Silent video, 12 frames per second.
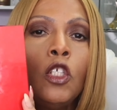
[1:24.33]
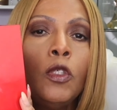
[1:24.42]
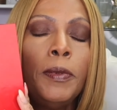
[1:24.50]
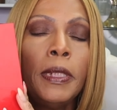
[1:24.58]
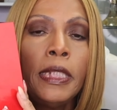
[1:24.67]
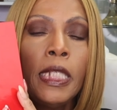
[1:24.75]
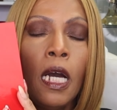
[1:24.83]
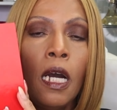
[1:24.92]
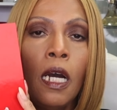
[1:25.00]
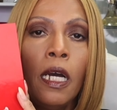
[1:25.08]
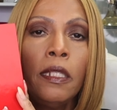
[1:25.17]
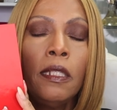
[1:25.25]

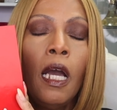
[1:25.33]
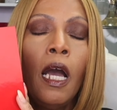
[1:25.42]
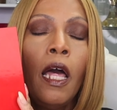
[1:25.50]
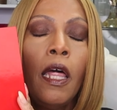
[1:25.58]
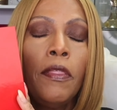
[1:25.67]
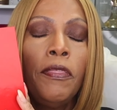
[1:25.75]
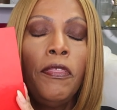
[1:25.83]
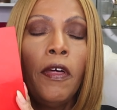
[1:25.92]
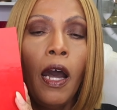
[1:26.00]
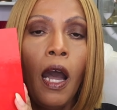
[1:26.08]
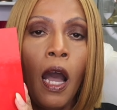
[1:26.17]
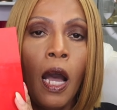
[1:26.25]
Louboutin,
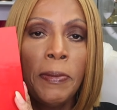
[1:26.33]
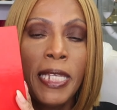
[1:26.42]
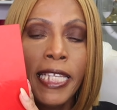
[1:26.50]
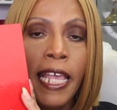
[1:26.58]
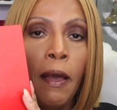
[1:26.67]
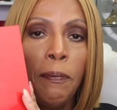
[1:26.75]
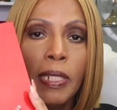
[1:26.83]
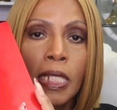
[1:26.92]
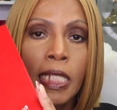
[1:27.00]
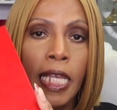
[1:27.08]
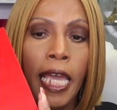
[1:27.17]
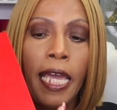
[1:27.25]
the um, sample
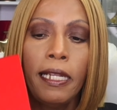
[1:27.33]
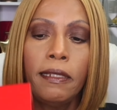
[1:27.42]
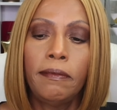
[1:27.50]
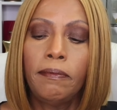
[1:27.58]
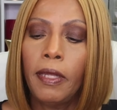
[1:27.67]
set.